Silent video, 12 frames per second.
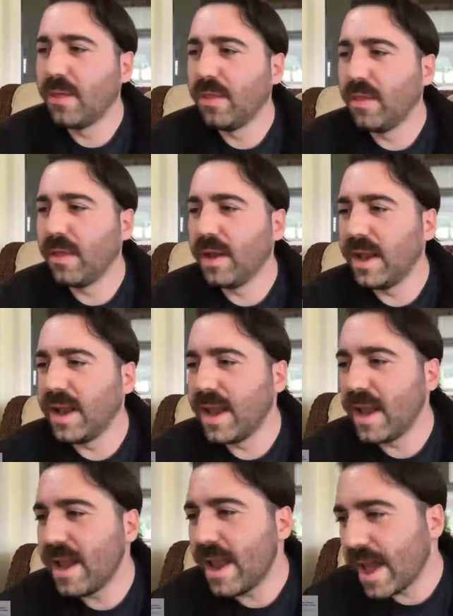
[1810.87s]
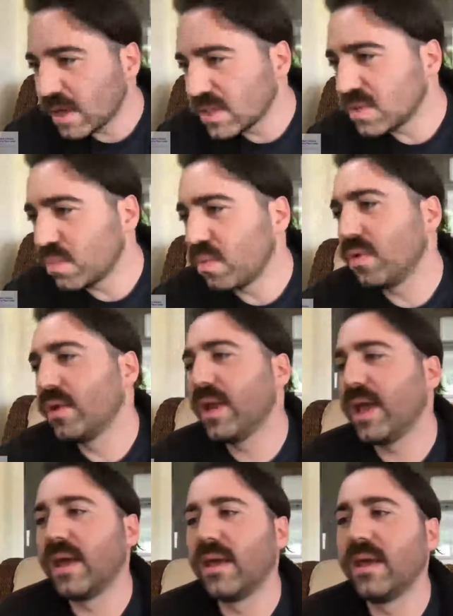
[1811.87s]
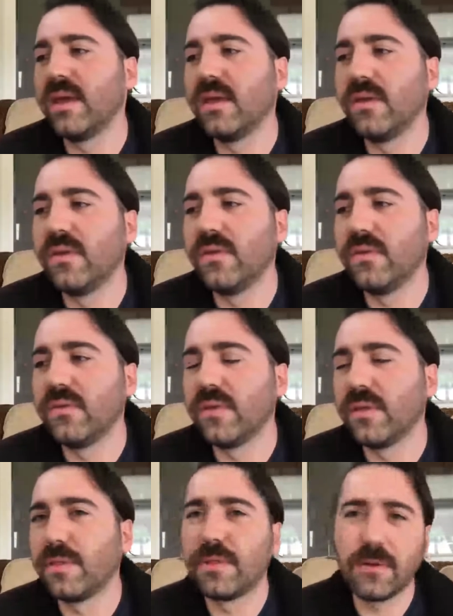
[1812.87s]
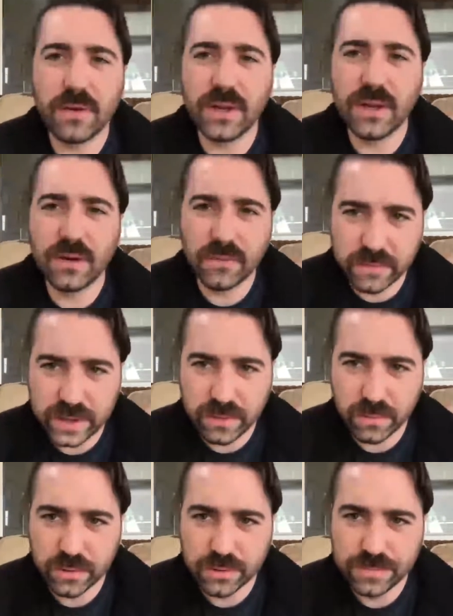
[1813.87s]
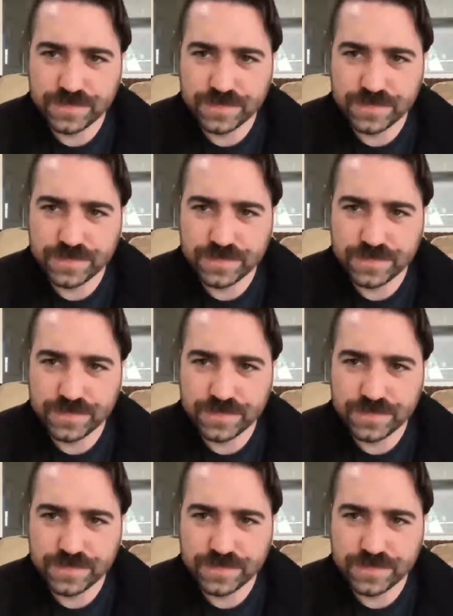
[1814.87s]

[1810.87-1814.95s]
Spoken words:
The next one is the 30-degree rule.